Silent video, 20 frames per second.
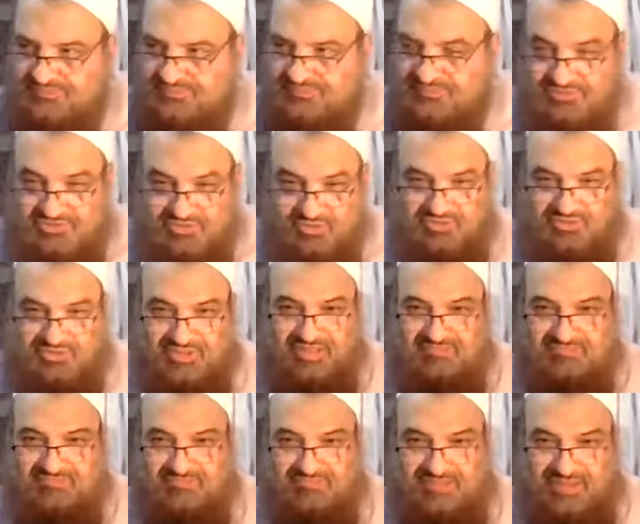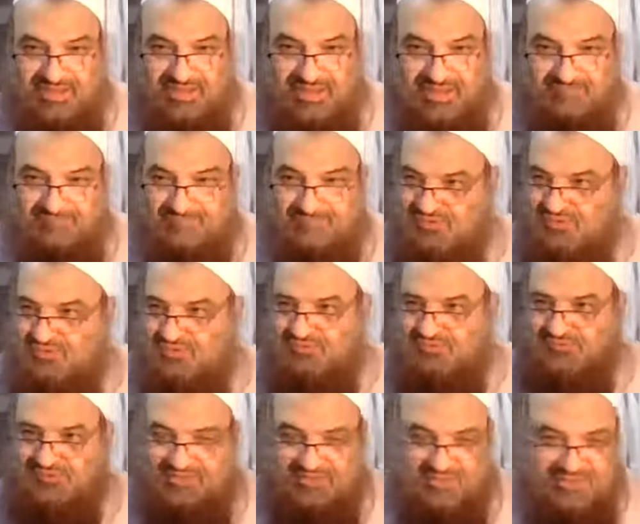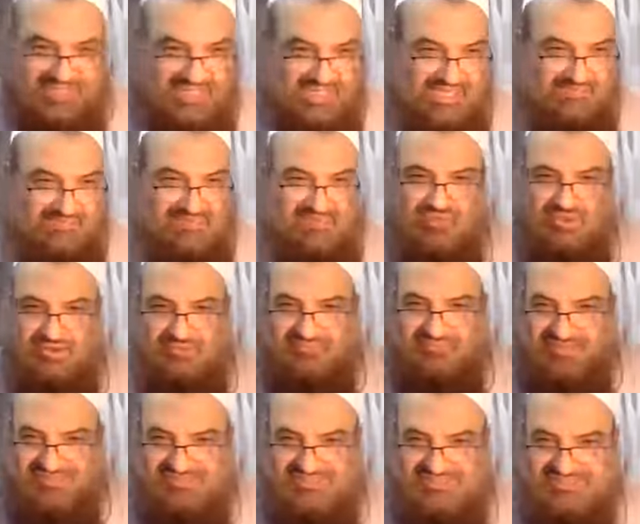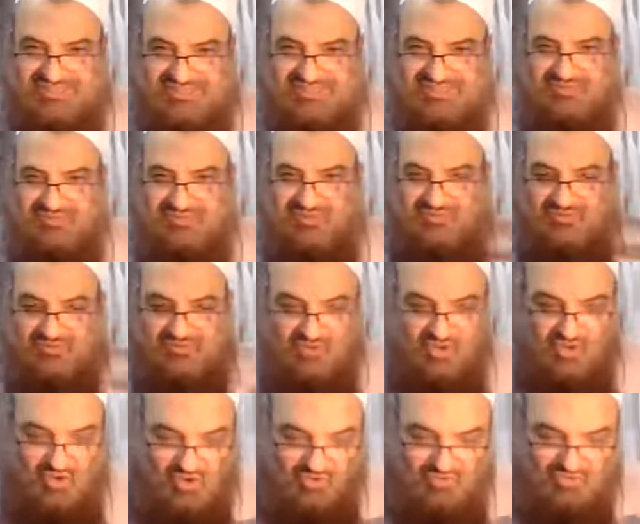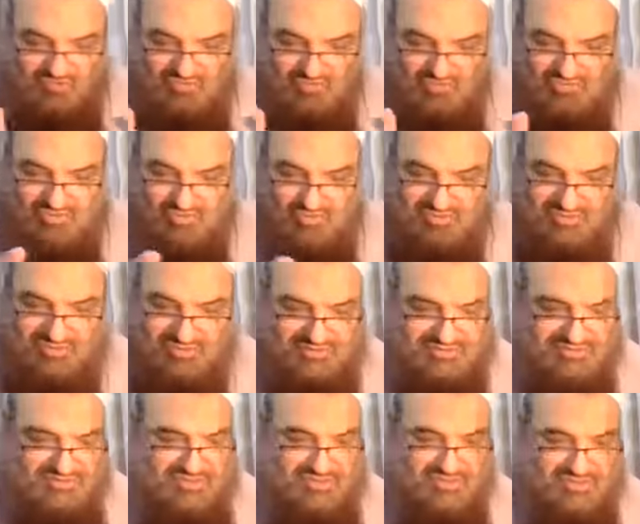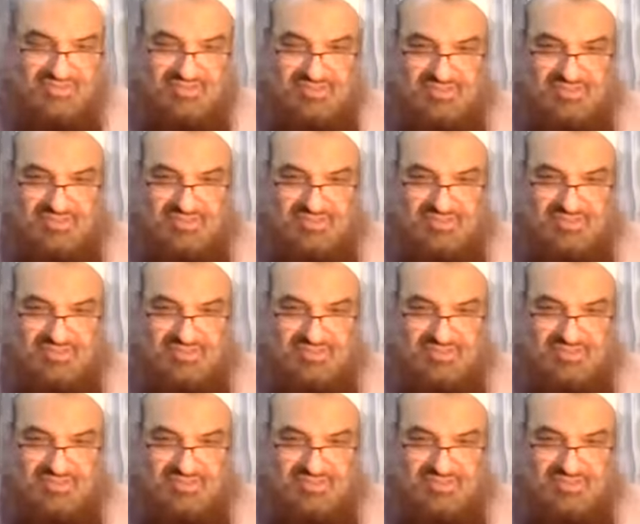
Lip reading: they talk to him by absolving him and your majesty and all of those words